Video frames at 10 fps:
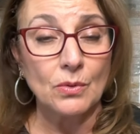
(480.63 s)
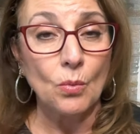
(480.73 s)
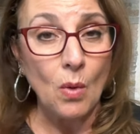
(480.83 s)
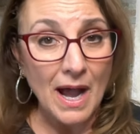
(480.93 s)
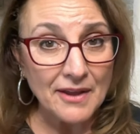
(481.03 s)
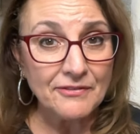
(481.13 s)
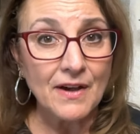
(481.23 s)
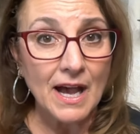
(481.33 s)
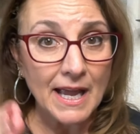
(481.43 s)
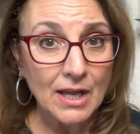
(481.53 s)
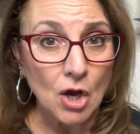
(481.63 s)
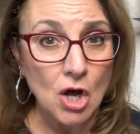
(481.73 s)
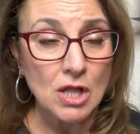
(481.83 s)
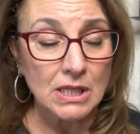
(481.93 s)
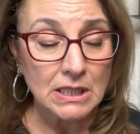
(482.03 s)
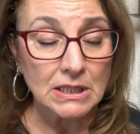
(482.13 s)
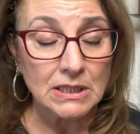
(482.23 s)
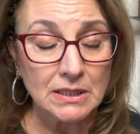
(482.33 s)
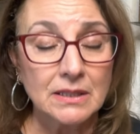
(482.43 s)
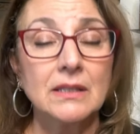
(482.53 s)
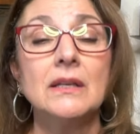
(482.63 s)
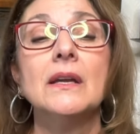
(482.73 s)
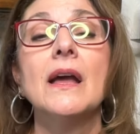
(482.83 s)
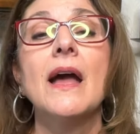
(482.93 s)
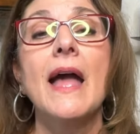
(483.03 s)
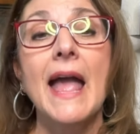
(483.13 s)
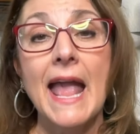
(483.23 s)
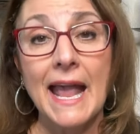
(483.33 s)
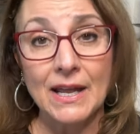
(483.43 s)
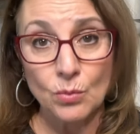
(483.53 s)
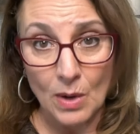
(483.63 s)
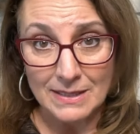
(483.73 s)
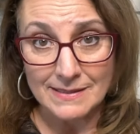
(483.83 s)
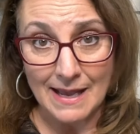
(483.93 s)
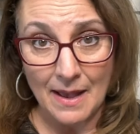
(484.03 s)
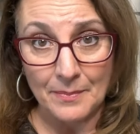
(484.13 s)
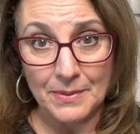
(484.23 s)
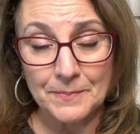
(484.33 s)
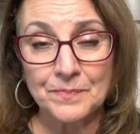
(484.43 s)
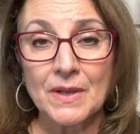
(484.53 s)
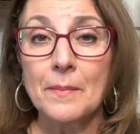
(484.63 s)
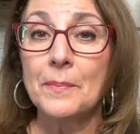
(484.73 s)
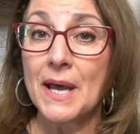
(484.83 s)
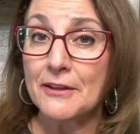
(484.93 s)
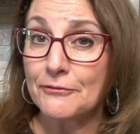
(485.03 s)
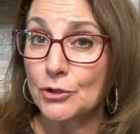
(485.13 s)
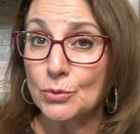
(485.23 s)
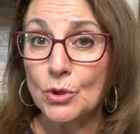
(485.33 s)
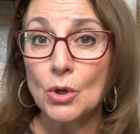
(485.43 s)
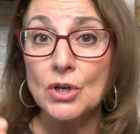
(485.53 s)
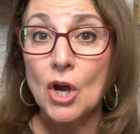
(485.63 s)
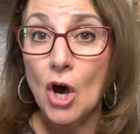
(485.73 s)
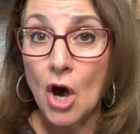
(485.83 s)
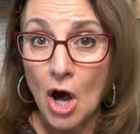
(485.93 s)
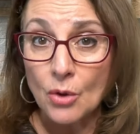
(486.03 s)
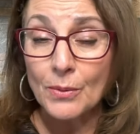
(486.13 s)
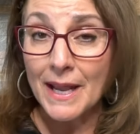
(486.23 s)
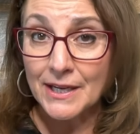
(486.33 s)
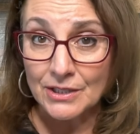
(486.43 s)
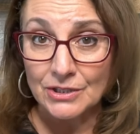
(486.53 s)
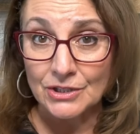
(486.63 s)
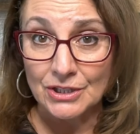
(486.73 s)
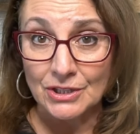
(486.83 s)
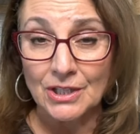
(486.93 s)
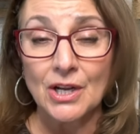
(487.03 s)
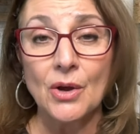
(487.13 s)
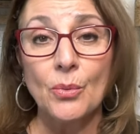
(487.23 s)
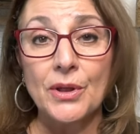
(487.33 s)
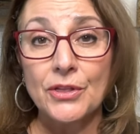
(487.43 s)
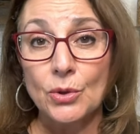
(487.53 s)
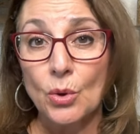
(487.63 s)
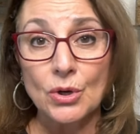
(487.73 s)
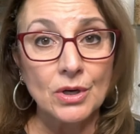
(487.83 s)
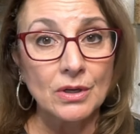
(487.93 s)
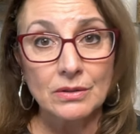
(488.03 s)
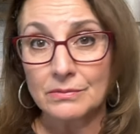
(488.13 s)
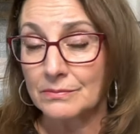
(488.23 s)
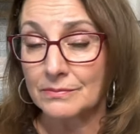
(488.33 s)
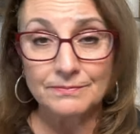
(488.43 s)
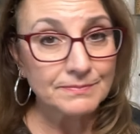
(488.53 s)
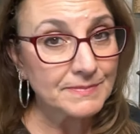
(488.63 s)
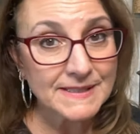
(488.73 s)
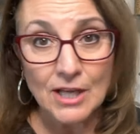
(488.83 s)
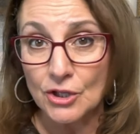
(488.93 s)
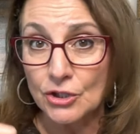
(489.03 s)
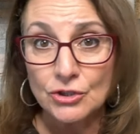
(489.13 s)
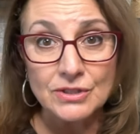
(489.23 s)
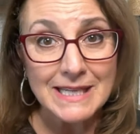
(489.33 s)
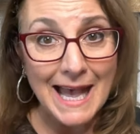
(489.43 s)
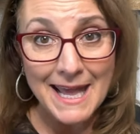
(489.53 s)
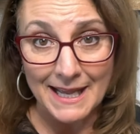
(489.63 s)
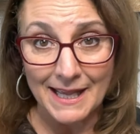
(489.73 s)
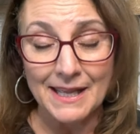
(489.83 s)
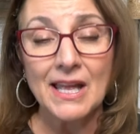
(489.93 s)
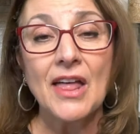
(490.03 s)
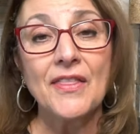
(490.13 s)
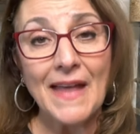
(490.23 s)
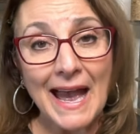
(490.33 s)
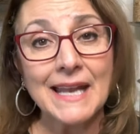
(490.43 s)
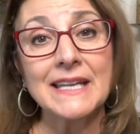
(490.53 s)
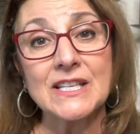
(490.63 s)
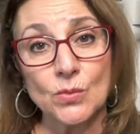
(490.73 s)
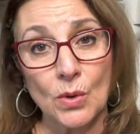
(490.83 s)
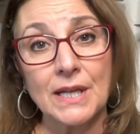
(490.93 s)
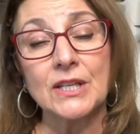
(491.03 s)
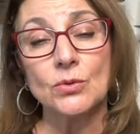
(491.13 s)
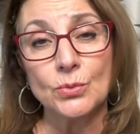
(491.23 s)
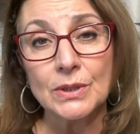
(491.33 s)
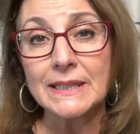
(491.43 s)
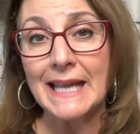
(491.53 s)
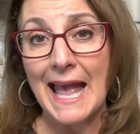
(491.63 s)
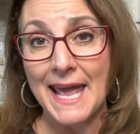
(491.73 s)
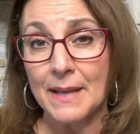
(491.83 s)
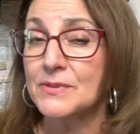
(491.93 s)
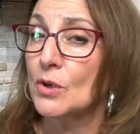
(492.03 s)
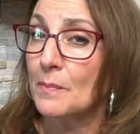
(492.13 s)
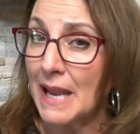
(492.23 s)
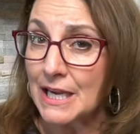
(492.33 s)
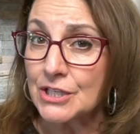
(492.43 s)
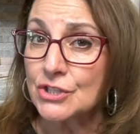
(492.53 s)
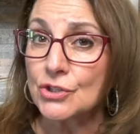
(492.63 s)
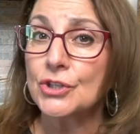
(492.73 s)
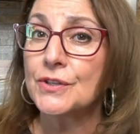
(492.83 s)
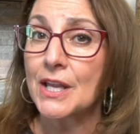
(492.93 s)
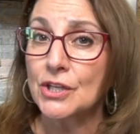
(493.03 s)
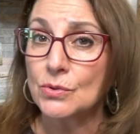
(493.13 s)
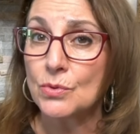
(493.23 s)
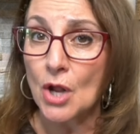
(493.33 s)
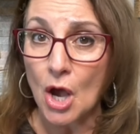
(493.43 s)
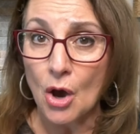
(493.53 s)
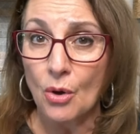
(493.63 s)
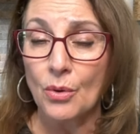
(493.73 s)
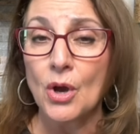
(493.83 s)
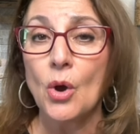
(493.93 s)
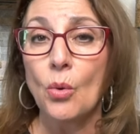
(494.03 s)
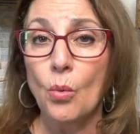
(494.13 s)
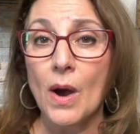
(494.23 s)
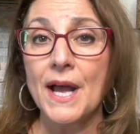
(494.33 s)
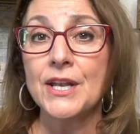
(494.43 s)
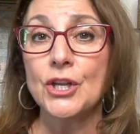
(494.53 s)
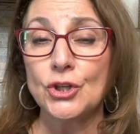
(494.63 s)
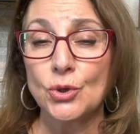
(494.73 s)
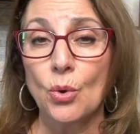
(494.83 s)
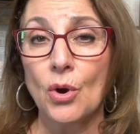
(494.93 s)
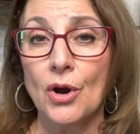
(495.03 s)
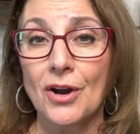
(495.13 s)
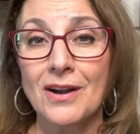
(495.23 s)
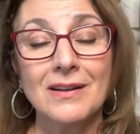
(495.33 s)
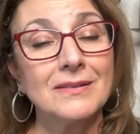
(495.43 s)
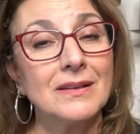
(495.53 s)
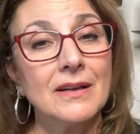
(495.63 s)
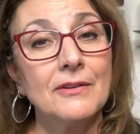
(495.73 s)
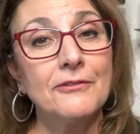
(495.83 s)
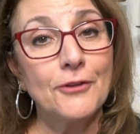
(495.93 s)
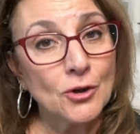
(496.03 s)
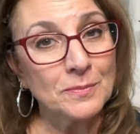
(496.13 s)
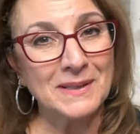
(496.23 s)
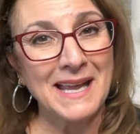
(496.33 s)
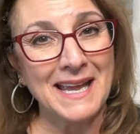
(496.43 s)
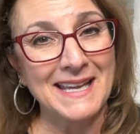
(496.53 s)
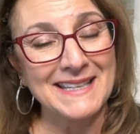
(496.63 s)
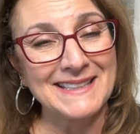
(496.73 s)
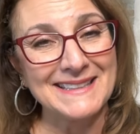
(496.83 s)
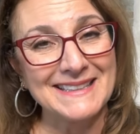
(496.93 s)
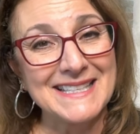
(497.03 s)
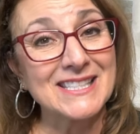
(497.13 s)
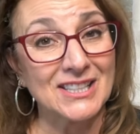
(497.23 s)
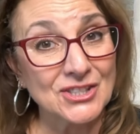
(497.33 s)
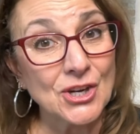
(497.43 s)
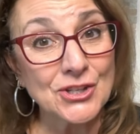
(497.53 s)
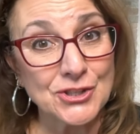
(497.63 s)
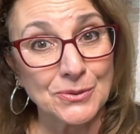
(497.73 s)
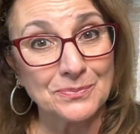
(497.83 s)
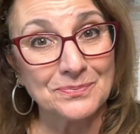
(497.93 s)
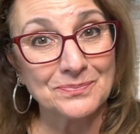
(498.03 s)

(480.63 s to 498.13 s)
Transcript: Wi-Fi calling and WhatsApp. But if you go to call regular with your cellular data, that is what can really add up. So make sure that you know what your phone plan is going to charge you.